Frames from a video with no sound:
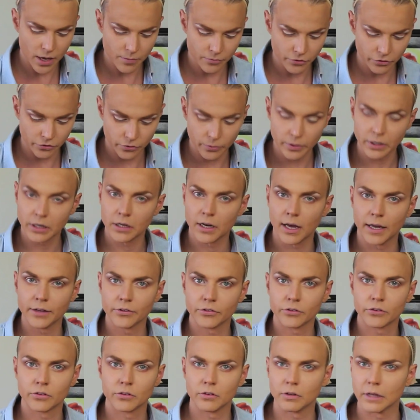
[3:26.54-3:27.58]
I'm just doing a
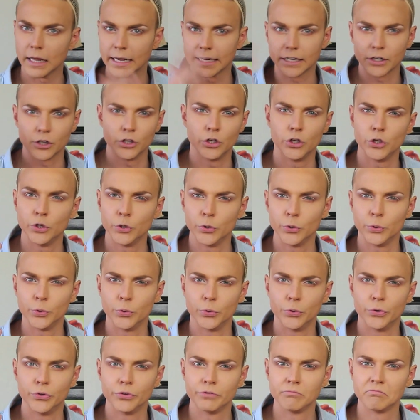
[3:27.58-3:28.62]
nice like
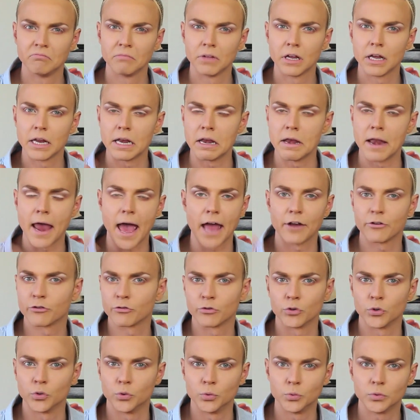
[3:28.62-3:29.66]
nude,
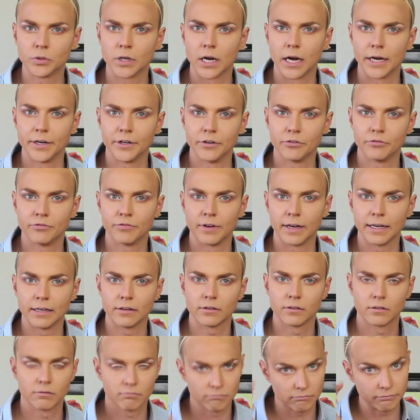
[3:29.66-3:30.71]
natural kind of
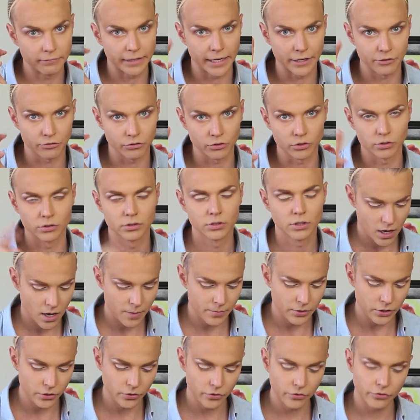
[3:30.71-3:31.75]
face. Natural.
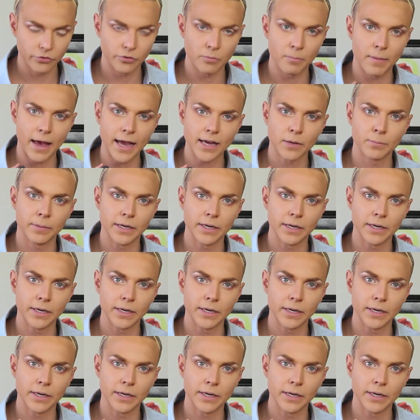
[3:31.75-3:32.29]
I'm going to use MAC